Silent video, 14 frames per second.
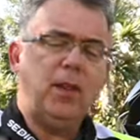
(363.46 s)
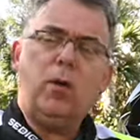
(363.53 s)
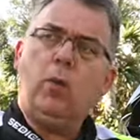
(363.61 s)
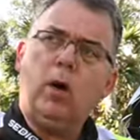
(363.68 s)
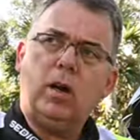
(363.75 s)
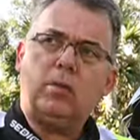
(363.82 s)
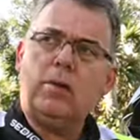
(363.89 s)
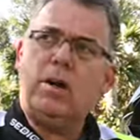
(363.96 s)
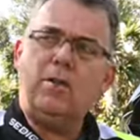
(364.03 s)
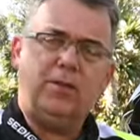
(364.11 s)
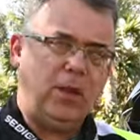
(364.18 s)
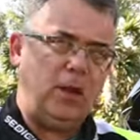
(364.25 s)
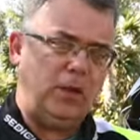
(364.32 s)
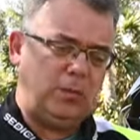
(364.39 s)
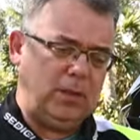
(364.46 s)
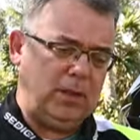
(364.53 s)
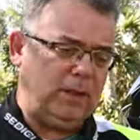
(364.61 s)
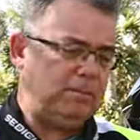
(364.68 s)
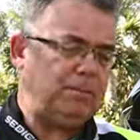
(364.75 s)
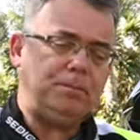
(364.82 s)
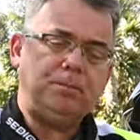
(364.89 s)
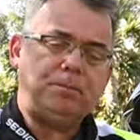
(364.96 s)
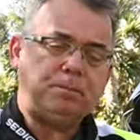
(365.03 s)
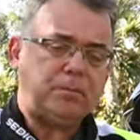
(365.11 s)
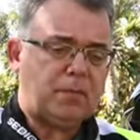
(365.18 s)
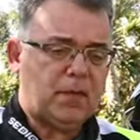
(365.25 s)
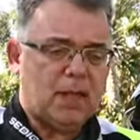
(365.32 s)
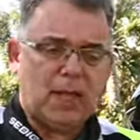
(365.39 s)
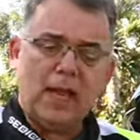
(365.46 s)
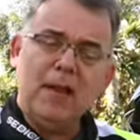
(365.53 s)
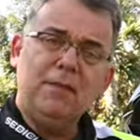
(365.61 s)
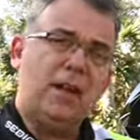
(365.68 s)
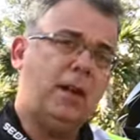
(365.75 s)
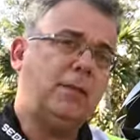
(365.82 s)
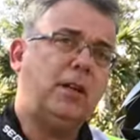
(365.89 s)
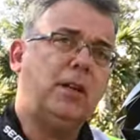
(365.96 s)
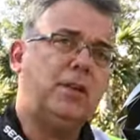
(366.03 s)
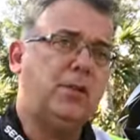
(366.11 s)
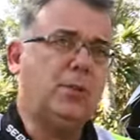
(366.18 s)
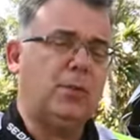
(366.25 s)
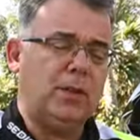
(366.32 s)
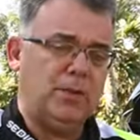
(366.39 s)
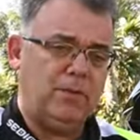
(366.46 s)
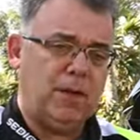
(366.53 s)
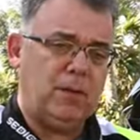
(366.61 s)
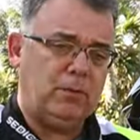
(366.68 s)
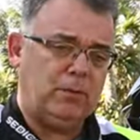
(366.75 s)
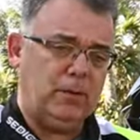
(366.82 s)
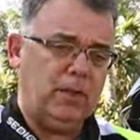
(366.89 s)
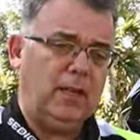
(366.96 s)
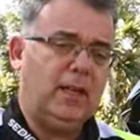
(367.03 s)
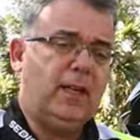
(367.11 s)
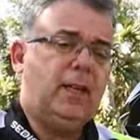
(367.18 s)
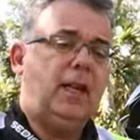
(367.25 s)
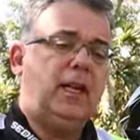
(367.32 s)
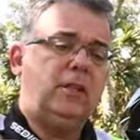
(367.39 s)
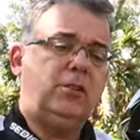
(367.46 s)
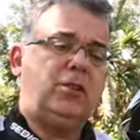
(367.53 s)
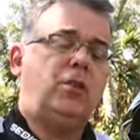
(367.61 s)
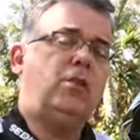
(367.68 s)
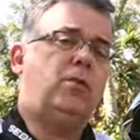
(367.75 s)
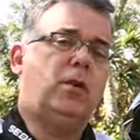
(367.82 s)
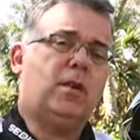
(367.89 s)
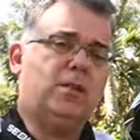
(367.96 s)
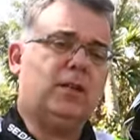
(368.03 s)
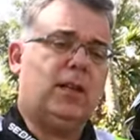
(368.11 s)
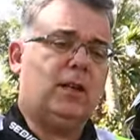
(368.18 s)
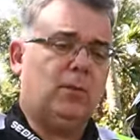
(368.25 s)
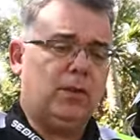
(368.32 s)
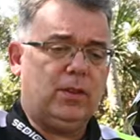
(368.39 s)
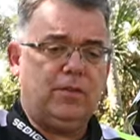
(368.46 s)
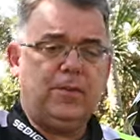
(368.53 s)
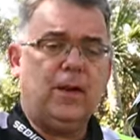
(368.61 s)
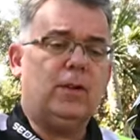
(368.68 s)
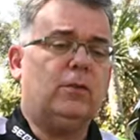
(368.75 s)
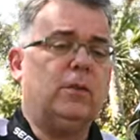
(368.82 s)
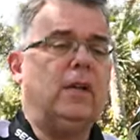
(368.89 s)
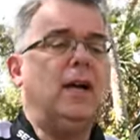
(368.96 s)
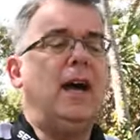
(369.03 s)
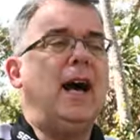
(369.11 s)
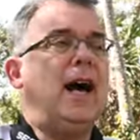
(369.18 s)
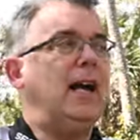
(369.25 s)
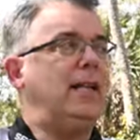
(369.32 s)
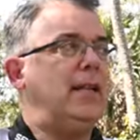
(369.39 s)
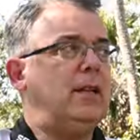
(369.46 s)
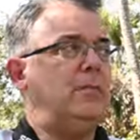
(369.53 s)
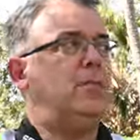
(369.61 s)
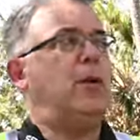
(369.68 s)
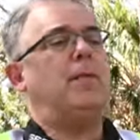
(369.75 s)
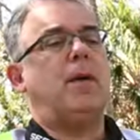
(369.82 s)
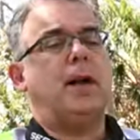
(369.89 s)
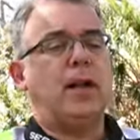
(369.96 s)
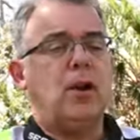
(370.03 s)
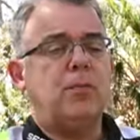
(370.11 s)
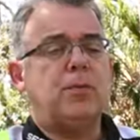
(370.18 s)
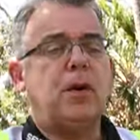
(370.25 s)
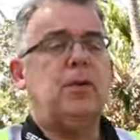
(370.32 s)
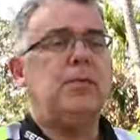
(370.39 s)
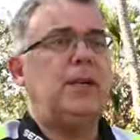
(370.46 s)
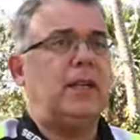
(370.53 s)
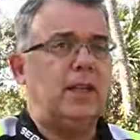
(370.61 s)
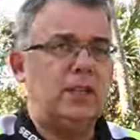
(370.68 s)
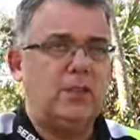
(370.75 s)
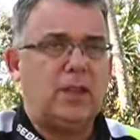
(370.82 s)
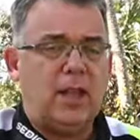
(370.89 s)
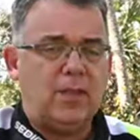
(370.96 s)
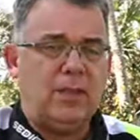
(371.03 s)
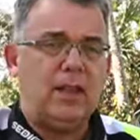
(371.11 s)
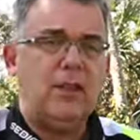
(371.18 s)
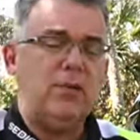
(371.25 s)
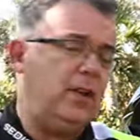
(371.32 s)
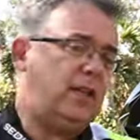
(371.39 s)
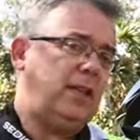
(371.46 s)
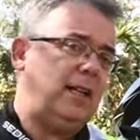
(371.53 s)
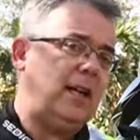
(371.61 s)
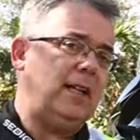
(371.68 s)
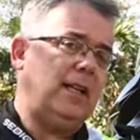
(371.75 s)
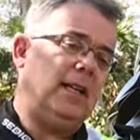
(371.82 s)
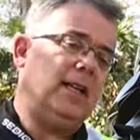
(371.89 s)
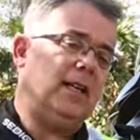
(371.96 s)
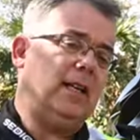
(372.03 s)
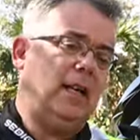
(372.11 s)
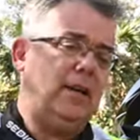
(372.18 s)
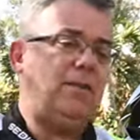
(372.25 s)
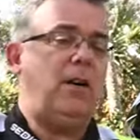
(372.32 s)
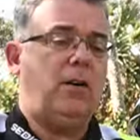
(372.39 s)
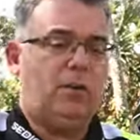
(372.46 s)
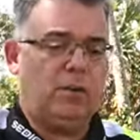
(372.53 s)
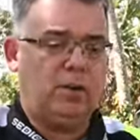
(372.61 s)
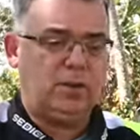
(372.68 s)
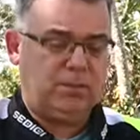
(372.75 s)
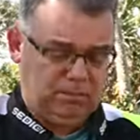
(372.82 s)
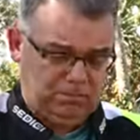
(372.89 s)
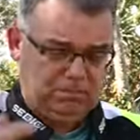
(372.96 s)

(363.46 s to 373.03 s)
walk around and vlog with it, and then I'm gonna do it with the phone and show you what it's like with the phone. I didn't bring my GoPro because I think you get the idea of how it works.